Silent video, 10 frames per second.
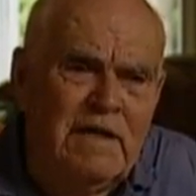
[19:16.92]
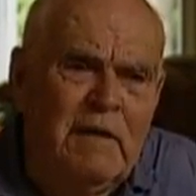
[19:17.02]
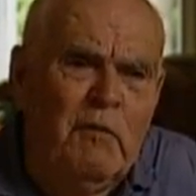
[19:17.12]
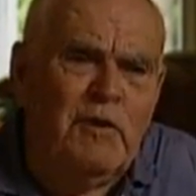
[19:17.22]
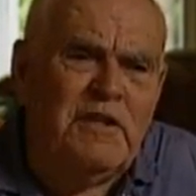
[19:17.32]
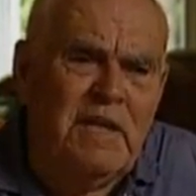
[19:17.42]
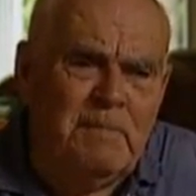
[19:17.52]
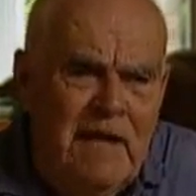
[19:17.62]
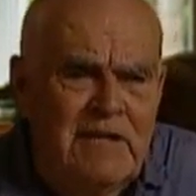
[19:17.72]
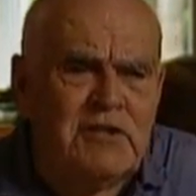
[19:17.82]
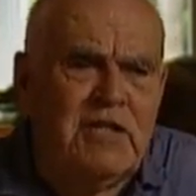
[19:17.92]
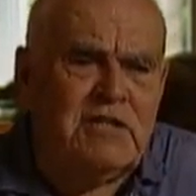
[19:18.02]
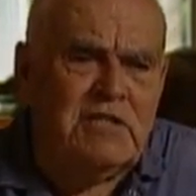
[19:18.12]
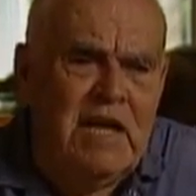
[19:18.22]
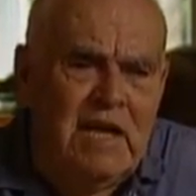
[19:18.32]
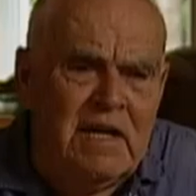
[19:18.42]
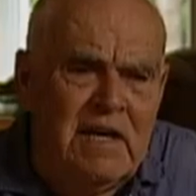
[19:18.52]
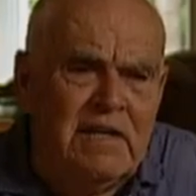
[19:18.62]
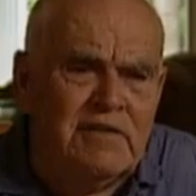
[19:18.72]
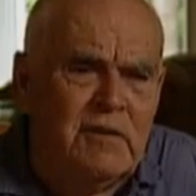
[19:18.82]
they wanted to keep that sixth day in
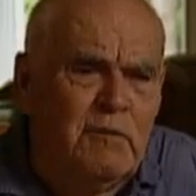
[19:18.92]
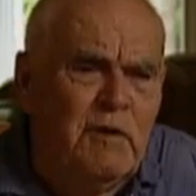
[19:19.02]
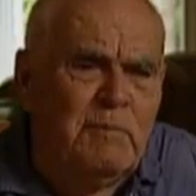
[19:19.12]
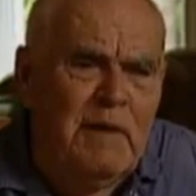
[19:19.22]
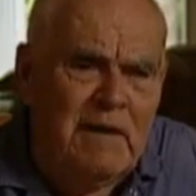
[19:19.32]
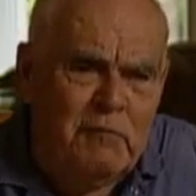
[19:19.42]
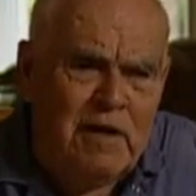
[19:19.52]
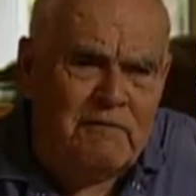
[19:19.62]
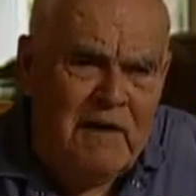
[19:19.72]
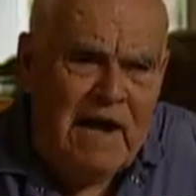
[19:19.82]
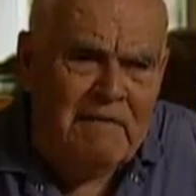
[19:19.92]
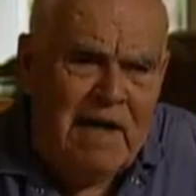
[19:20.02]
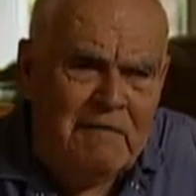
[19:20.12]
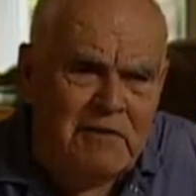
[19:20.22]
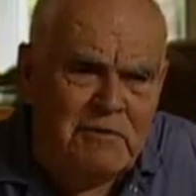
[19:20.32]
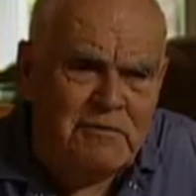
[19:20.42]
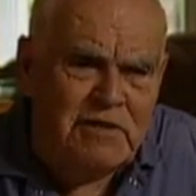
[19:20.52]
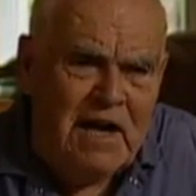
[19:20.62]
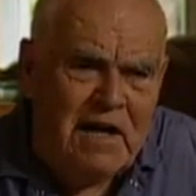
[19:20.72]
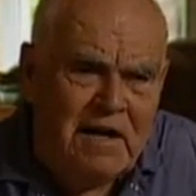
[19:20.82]
there, so they went back and worked five hours on
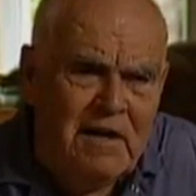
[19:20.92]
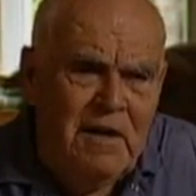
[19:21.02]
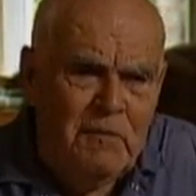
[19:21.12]
Saturday.